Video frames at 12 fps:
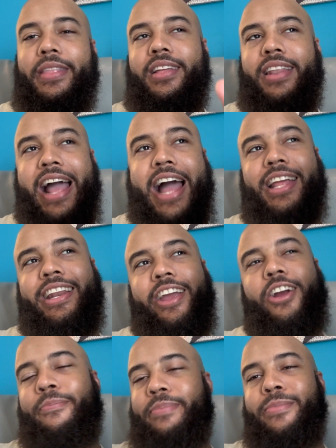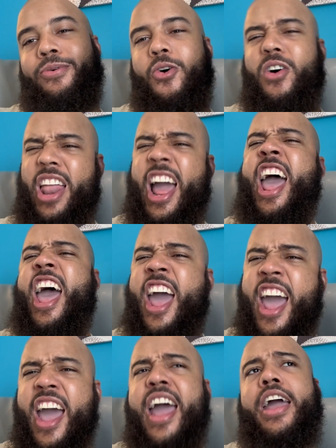Like I can hear people going like,
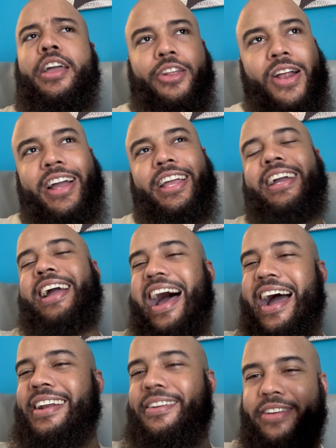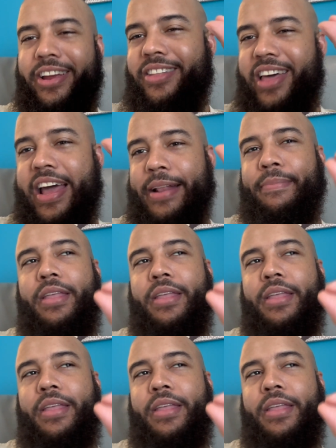hey, you know, I can kind of hear that.